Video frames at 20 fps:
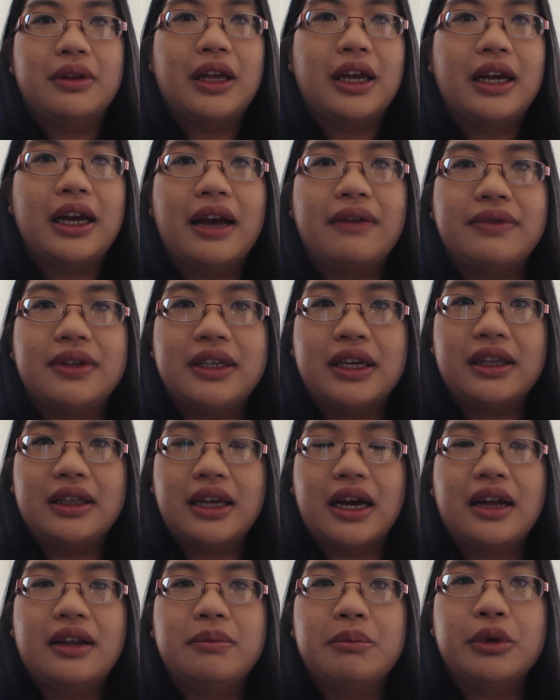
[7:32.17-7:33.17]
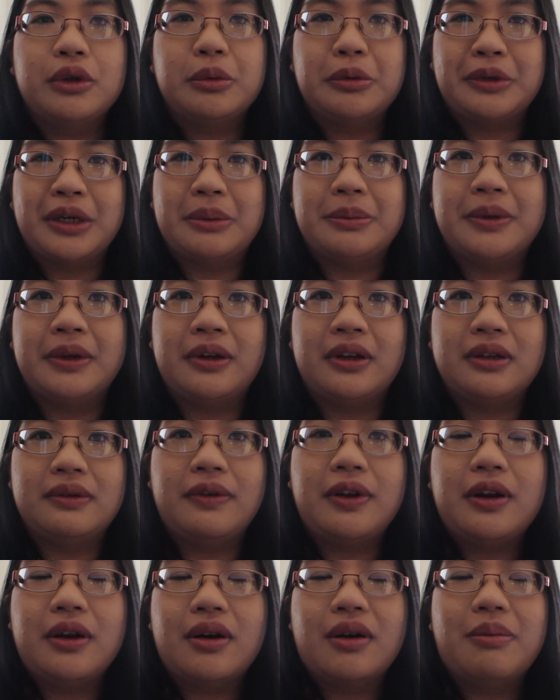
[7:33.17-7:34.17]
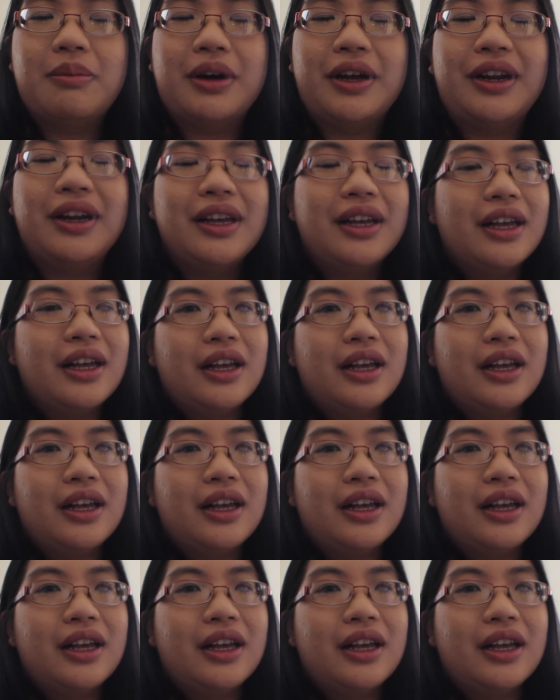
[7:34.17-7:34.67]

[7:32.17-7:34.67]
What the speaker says: Like I've said that multiple times in this video, but